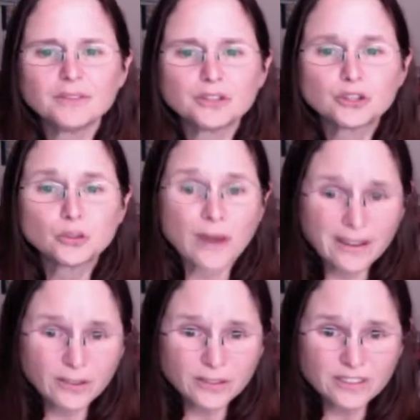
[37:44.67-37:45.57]

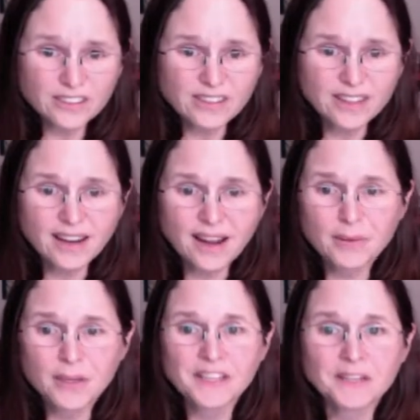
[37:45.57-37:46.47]
Trails that I
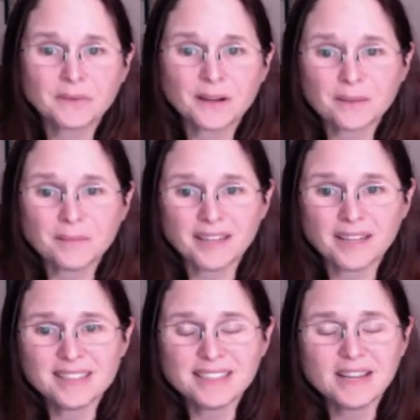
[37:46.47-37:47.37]
can
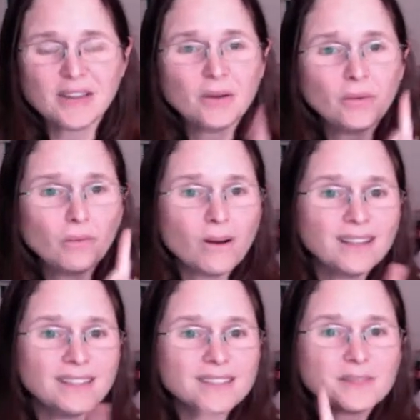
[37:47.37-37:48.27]
recommend. One
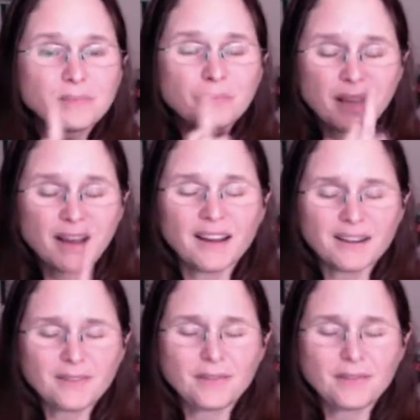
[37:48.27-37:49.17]
is
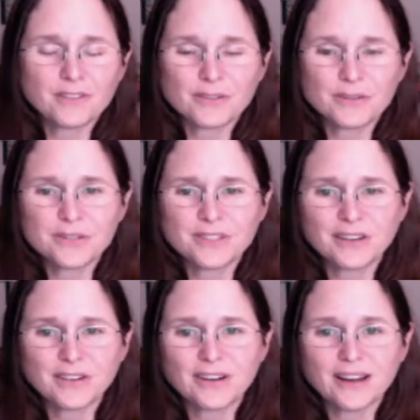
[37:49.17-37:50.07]
behind the Visitor
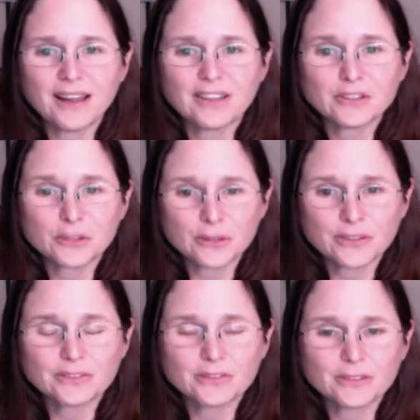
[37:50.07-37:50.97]
Center at
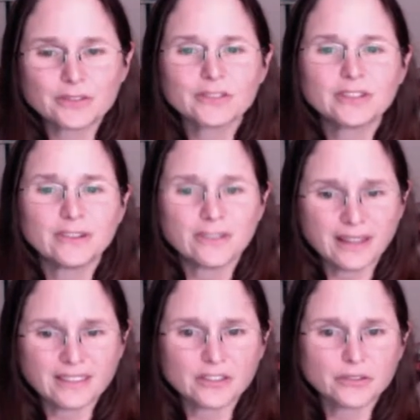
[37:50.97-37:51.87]
Sugarlands Visitor Center, and
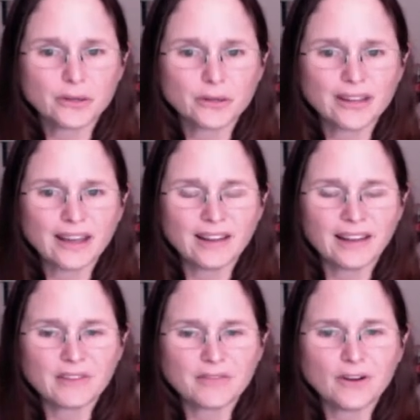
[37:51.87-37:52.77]
that's the trail to
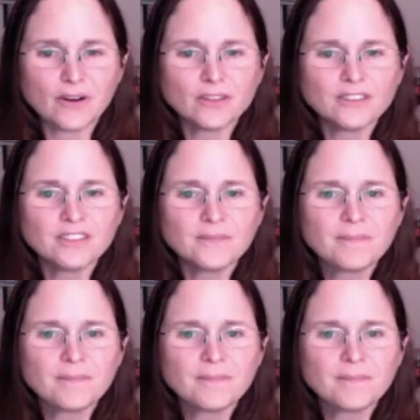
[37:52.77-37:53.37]
Cadillac Falls.